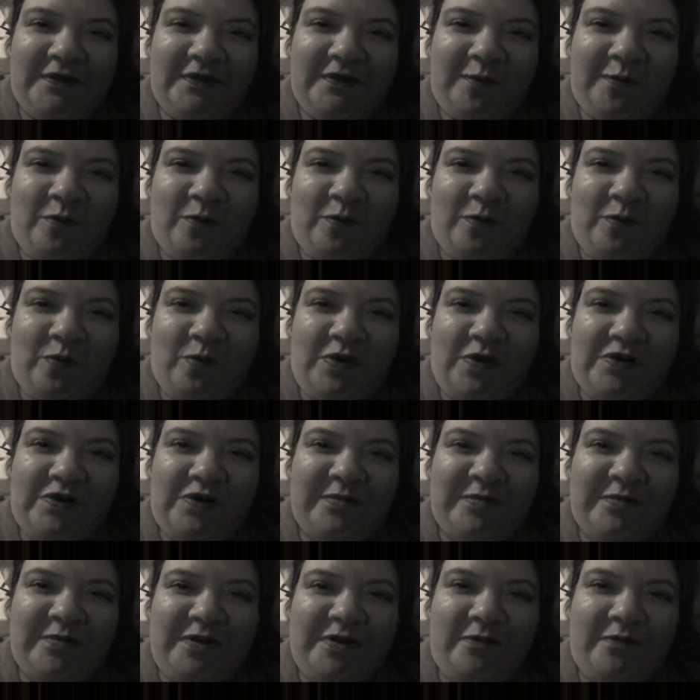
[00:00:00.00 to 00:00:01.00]
Born to
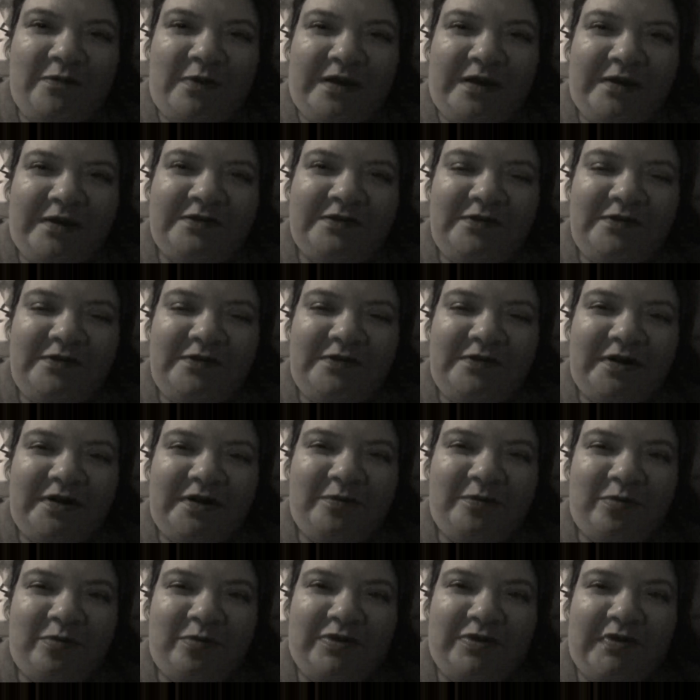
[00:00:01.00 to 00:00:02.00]
be Wild, you can
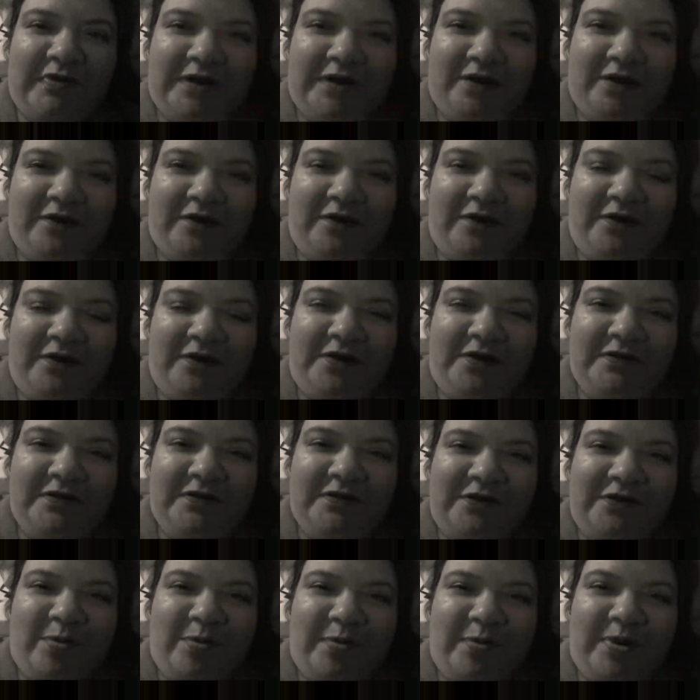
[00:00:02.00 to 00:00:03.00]
play or you can
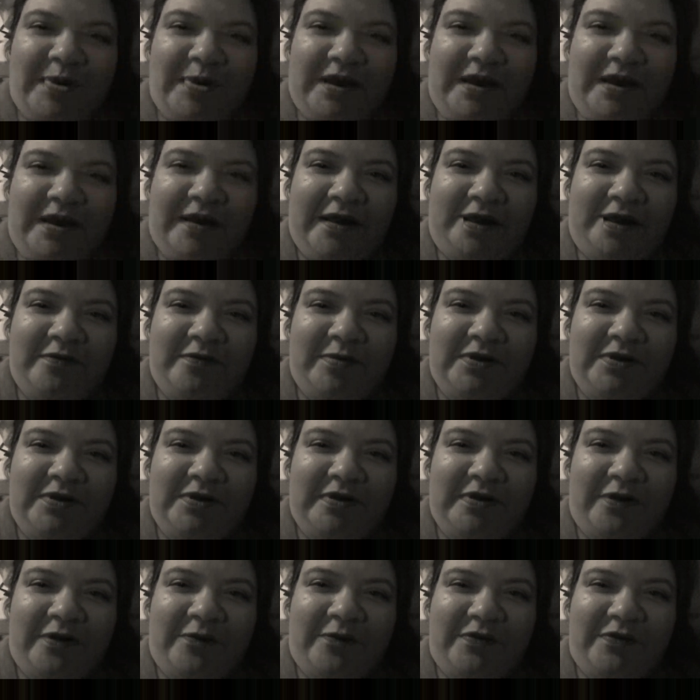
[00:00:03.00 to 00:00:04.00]
sew by hand, but
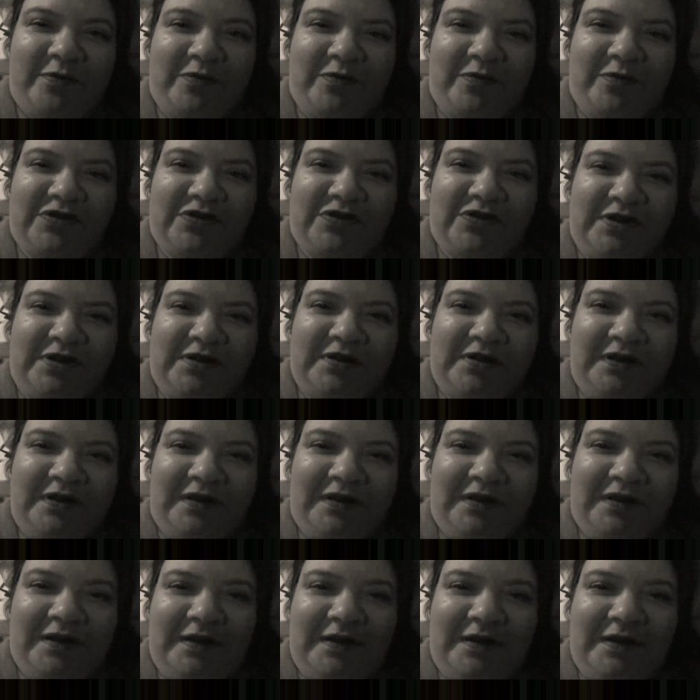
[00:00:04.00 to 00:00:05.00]
not with a machine.
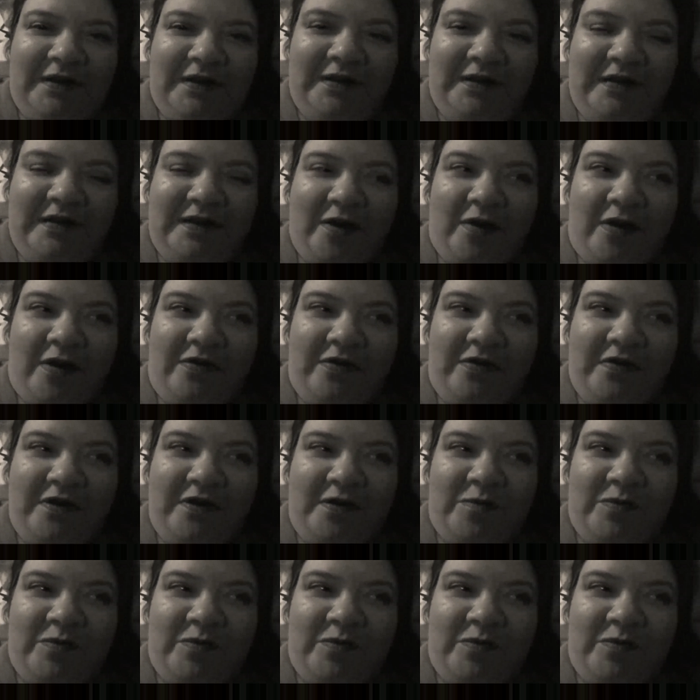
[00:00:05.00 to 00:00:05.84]
Yeah, I think